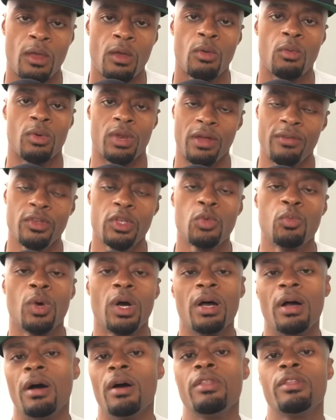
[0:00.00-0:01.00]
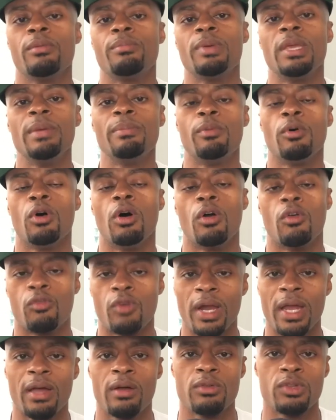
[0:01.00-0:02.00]
Whatever you want other people
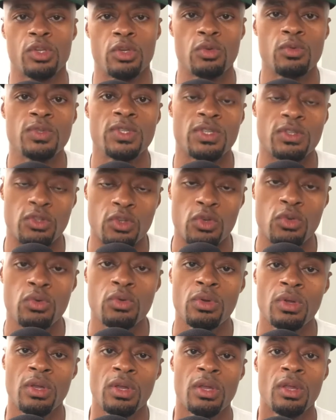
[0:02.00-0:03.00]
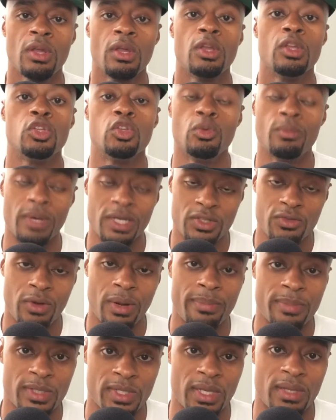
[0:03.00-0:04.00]
around you to do, you must
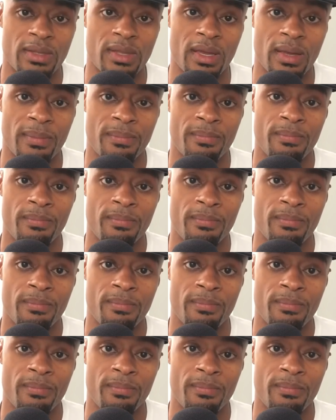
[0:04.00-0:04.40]
represent that.